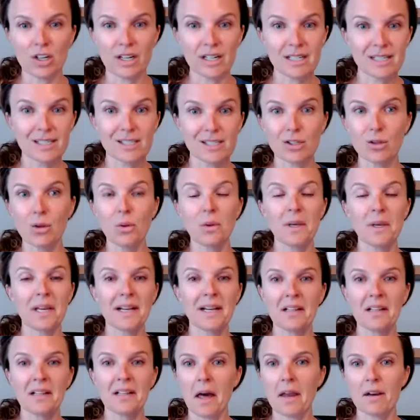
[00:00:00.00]
you're
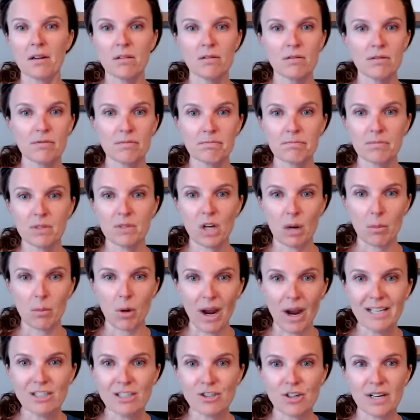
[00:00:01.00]
excluding a lot of
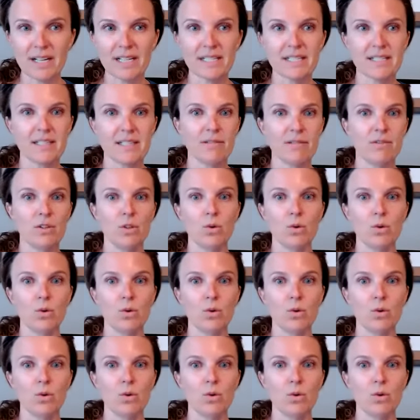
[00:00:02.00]
carbohydrates.